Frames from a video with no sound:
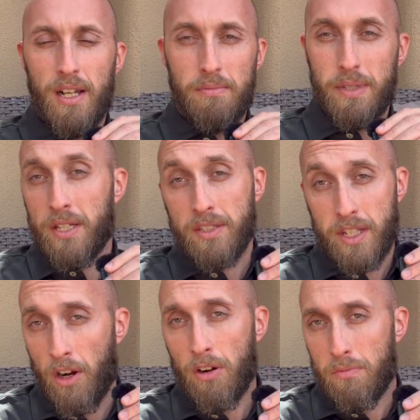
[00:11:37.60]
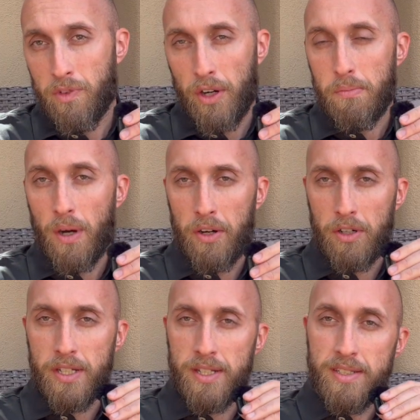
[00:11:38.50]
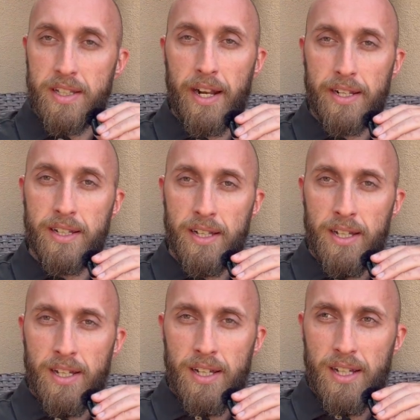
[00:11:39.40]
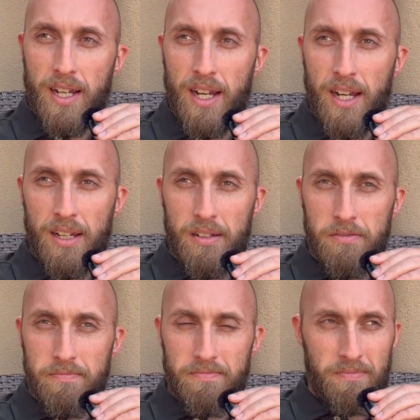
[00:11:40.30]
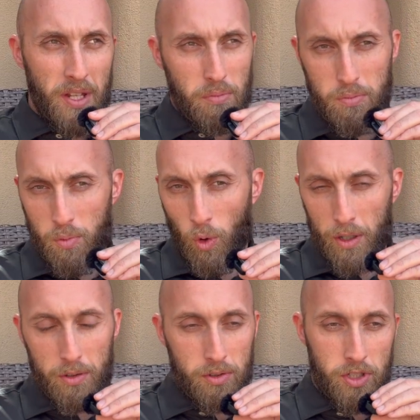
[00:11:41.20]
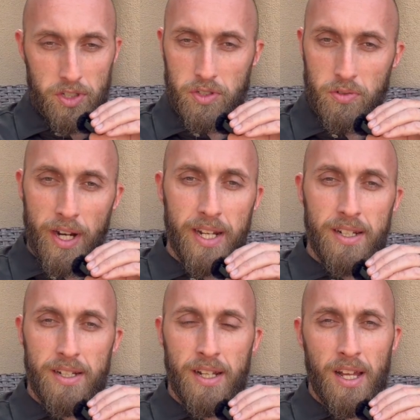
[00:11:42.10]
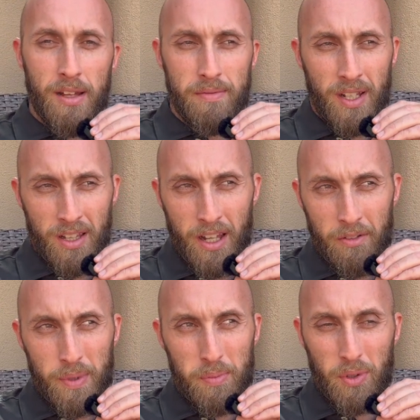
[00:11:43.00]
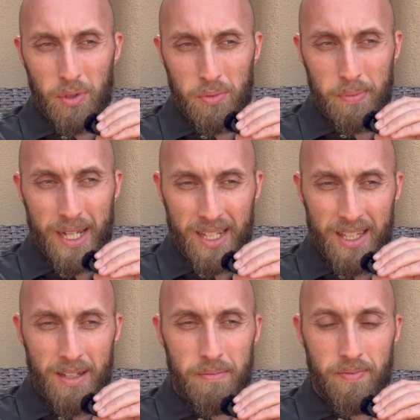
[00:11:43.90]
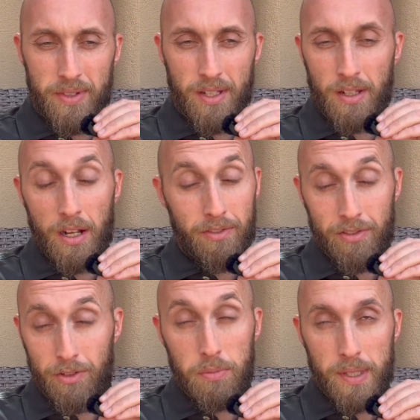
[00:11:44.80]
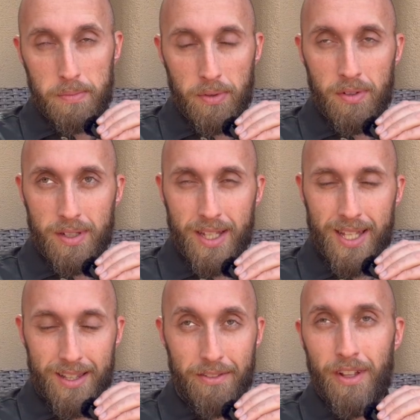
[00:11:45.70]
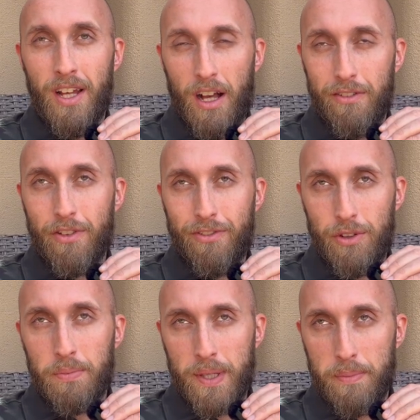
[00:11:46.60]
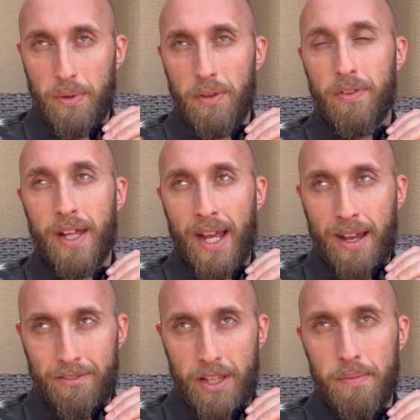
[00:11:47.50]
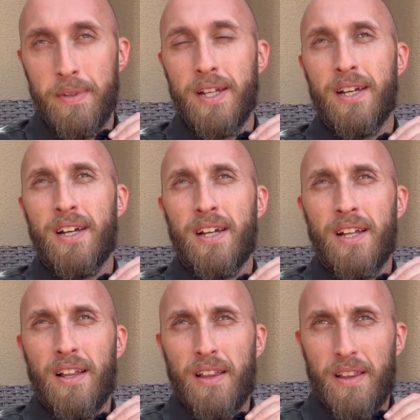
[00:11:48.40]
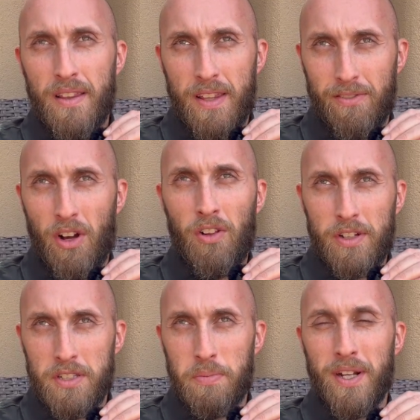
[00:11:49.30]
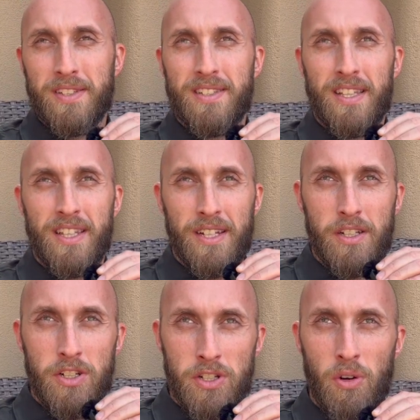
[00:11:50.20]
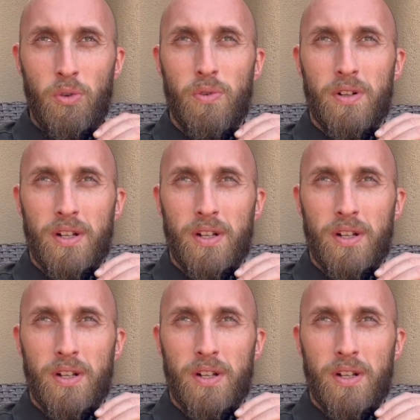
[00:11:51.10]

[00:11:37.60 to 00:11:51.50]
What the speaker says: because they are very modern in aesthetic. They work just great. A lot of people who pick them, a lot of the few people, of the few people that have them, they've all expressed that they don't